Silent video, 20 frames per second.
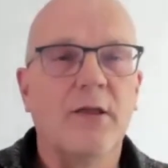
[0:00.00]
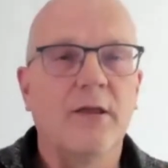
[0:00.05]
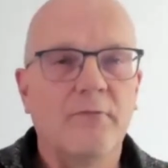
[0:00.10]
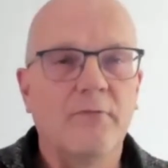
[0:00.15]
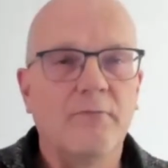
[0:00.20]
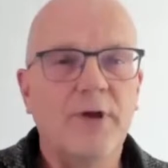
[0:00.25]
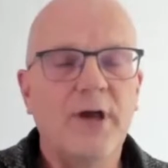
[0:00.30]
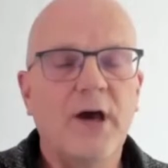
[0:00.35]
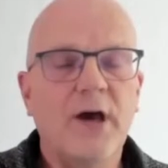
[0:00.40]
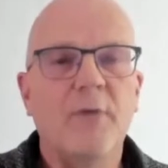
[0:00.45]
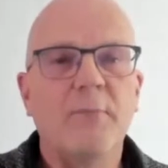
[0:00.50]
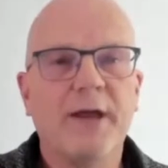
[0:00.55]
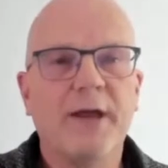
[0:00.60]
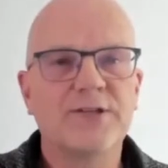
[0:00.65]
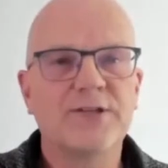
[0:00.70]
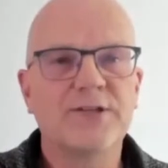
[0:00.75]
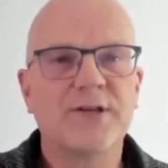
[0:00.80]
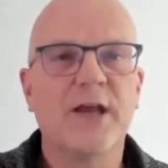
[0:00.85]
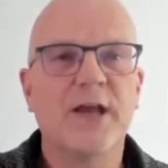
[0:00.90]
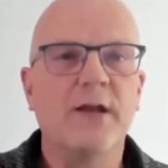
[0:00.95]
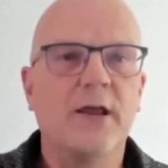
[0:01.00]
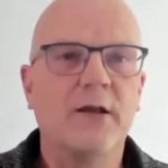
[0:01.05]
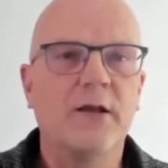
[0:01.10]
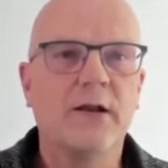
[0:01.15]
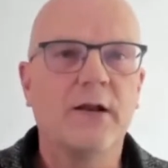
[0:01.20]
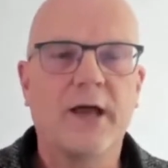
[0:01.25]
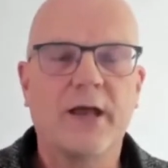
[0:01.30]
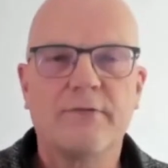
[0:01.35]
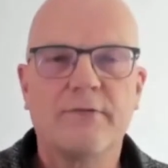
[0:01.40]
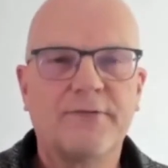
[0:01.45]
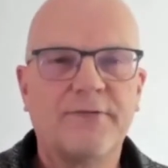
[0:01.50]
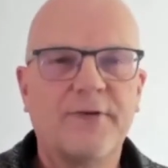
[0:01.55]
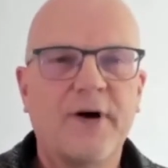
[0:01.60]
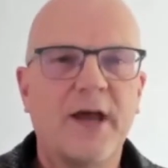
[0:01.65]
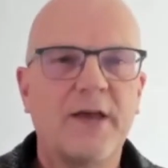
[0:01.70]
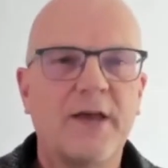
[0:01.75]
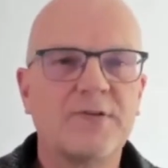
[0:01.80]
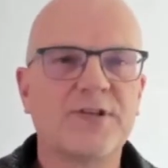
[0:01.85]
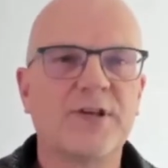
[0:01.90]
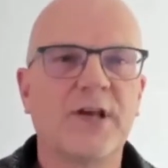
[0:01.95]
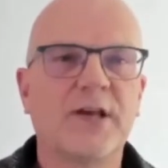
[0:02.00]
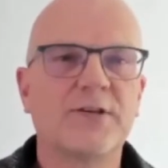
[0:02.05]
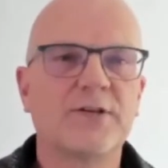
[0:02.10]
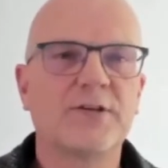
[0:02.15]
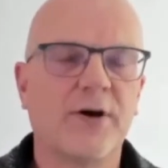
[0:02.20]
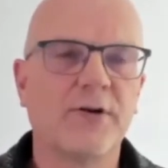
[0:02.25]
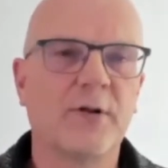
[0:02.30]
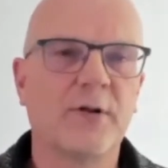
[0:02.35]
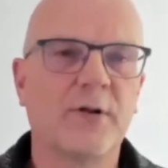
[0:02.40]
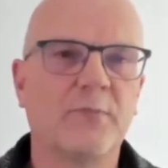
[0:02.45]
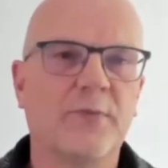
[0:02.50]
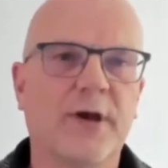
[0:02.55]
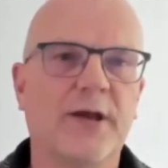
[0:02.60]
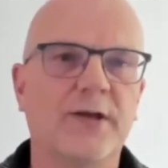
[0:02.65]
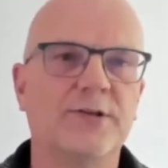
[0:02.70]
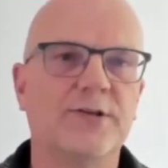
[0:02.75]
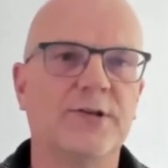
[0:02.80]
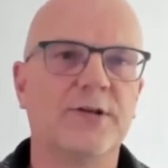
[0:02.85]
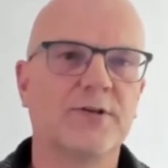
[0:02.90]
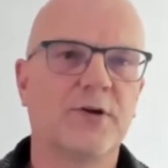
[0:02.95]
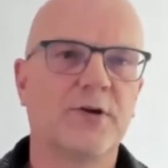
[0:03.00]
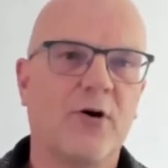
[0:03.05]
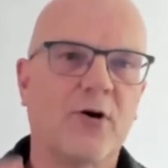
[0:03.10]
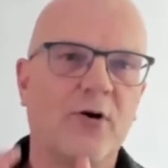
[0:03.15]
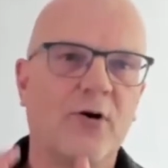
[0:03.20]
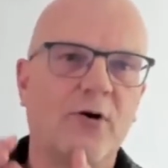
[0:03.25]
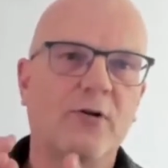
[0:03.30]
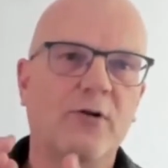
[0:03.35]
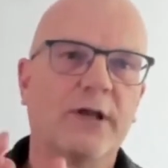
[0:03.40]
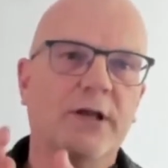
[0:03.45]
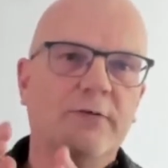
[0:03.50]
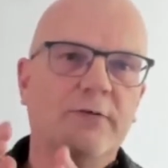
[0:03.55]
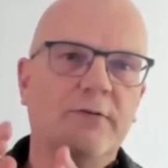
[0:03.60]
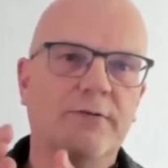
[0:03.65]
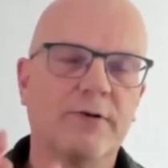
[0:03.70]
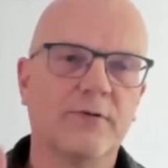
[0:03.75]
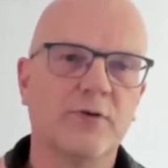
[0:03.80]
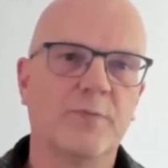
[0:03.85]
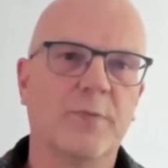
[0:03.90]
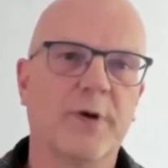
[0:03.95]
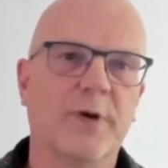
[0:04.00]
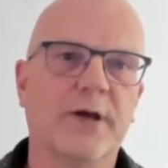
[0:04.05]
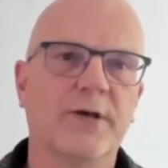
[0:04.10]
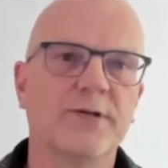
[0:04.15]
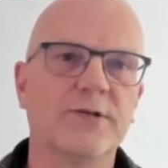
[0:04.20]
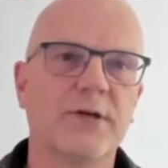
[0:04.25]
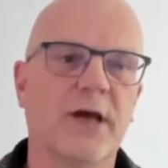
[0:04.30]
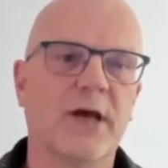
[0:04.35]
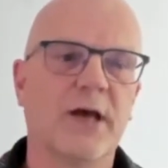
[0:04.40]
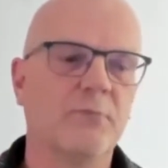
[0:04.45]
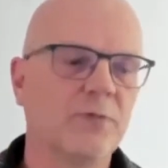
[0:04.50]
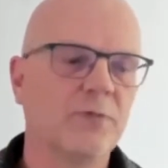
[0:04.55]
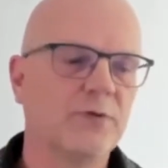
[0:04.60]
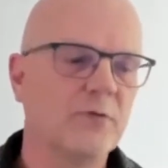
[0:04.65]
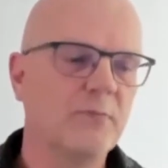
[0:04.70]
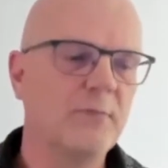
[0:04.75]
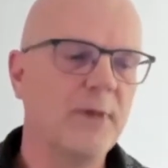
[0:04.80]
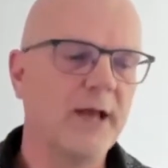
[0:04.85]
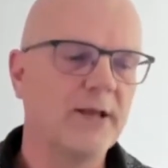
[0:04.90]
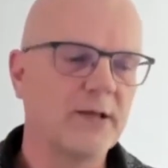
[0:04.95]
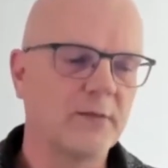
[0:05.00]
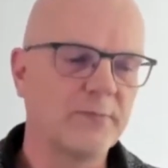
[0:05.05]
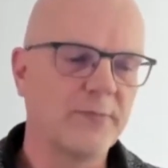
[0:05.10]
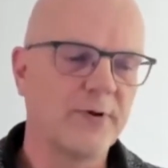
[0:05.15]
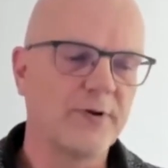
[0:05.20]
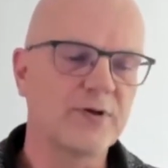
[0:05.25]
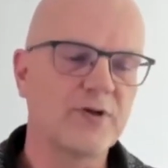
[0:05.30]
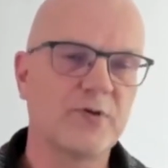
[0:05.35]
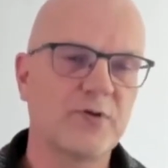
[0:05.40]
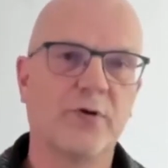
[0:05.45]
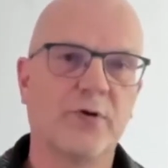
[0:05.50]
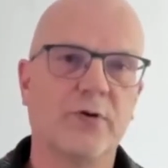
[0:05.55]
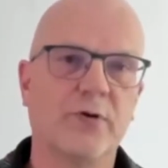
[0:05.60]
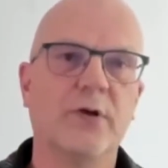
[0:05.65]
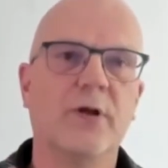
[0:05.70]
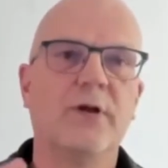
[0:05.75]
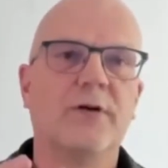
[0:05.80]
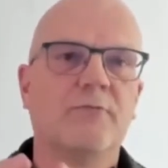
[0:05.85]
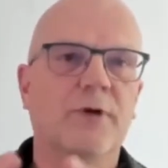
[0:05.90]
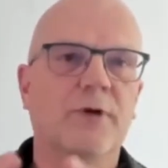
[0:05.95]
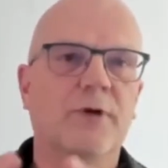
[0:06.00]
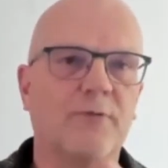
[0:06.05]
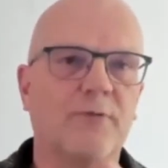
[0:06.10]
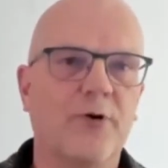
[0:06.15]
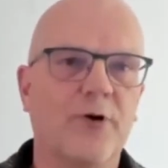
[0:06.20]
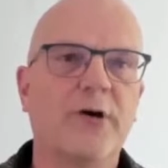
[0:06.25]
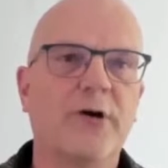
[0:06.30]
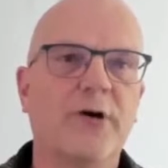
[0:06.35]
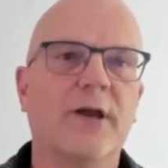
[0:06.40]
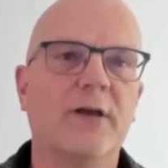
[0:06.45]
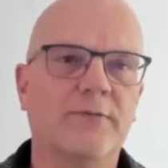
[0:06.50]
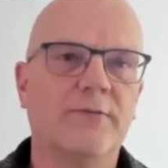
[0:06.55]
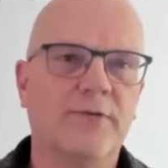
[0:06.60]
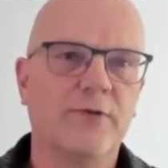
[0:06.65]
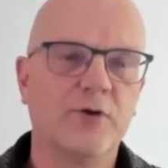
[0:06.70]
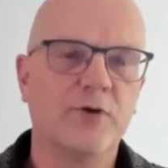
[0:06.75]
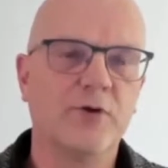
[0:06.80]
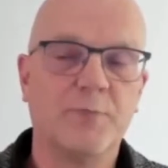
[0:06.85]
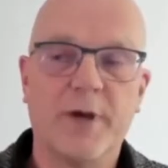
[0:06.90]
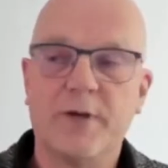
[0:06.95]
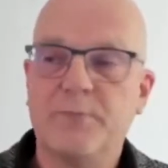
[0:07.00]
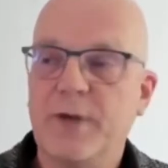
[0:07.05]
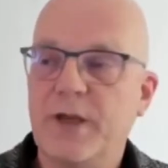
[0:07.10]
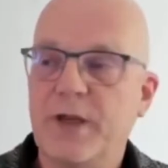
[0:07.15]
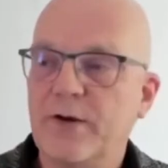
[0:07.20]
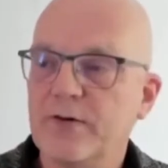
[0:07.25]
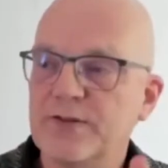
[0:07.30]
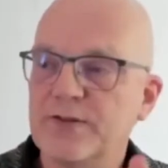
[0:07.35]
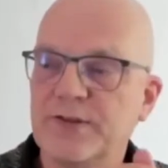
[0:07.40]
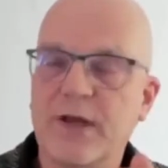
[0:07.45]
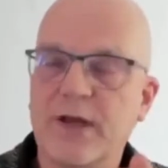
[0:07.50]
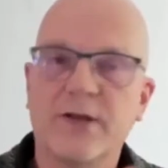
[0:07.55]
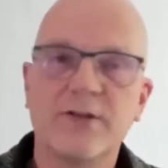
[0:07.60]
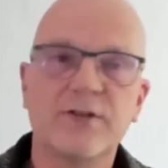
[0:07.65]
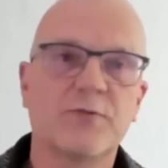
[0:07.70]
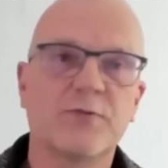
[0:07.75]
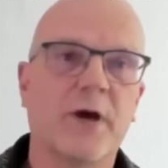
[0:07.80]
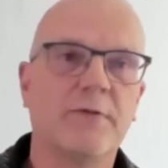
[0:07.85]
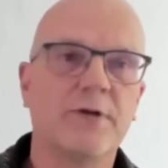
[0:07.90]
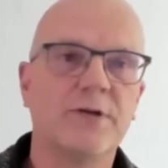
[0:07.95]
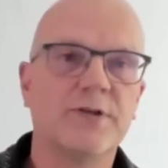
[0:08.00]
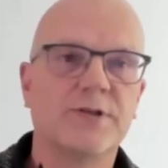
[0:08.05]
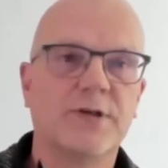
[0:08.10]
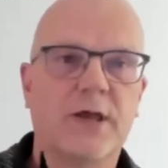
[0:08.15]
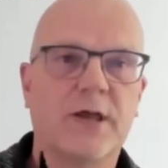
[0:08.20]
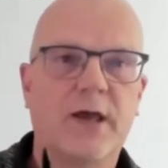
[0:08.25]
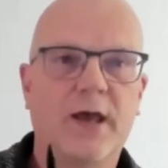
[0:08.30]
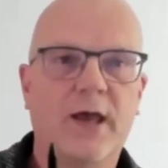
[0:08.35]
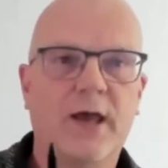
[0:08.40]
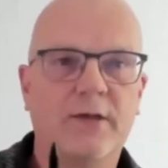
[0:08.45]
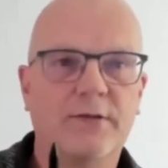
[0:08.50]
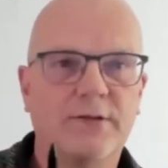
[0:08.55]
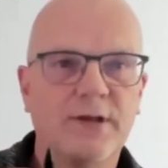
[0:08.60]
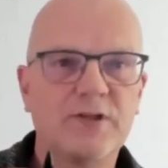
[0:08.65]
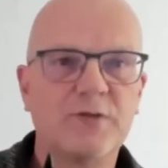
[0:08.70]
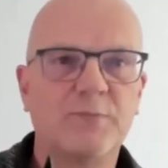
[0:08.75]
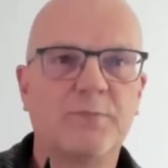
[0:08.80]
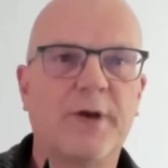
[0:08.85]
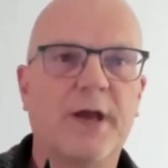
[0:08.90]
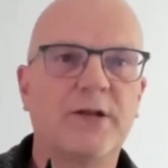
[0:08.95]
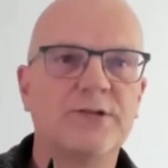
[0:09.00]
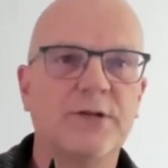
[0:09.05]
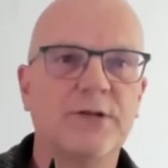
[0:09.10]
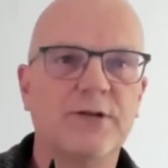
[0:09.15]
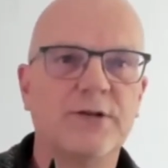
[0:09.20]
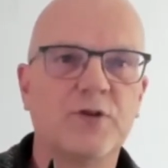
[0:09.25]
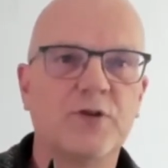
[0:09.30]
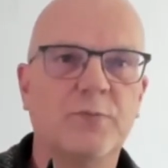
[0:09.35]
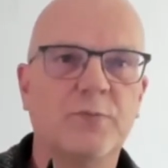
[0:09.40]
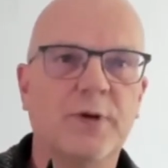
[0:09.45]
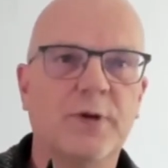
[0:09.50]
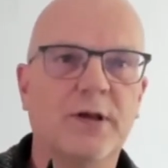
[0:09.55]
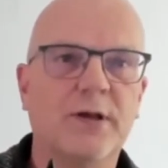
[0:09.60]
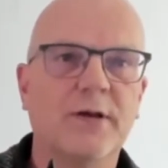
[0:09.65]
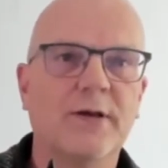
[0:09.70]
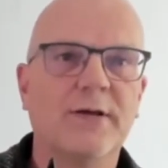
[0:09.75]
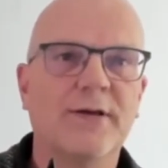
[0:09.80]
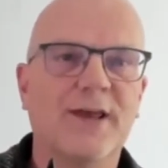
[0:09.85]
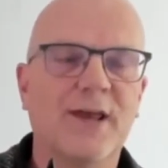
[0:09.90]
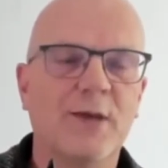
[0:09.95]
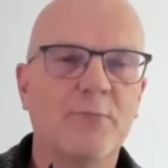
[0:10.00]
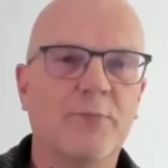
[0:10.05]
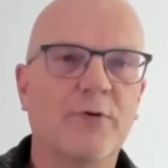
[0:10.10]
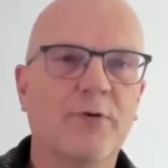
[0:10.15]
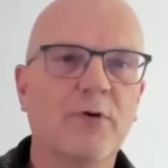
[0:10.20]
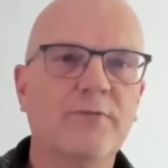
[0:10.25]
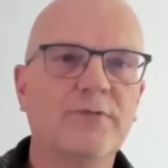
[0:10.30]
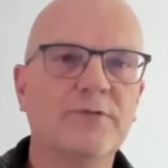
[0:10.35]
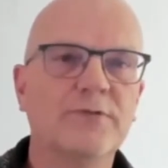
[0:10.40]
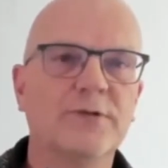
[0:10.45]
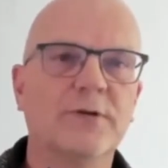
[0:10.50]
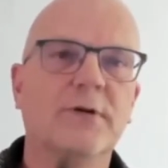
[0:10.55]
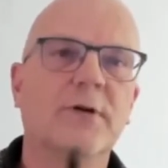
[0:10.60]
We are maintaining like 500-600 pages all in FuseBase. And to make that possible, we work in FuseBase because that's where we say, hey, this page needs to be improved.